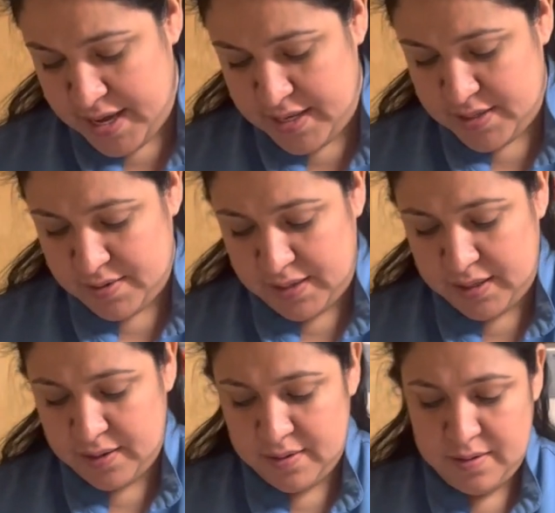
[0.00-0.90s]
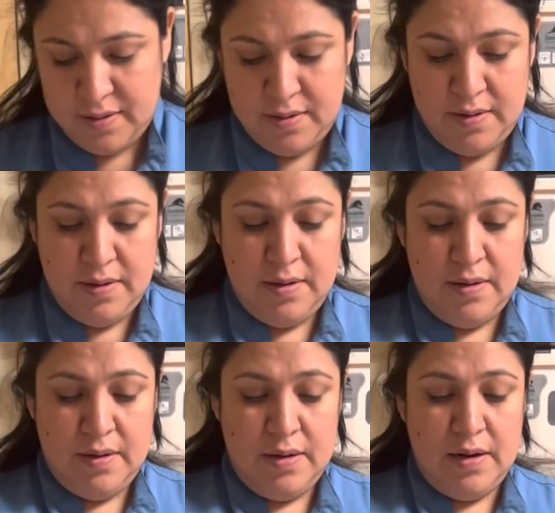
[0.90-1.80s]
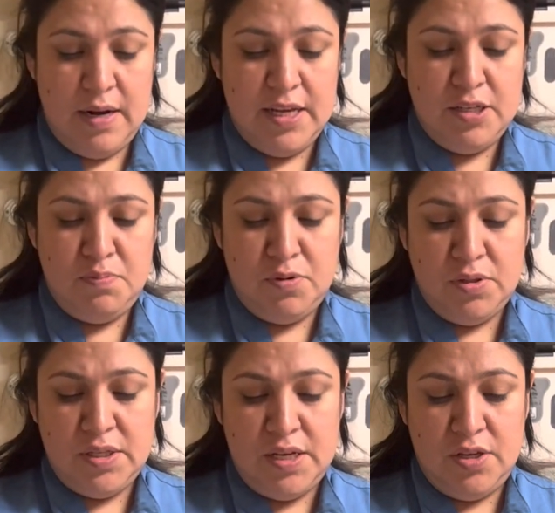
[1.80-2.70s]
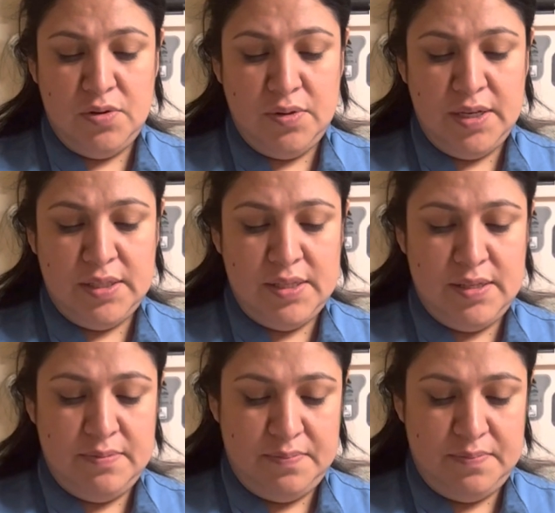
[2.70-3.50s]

insulin. Lispro 10 units.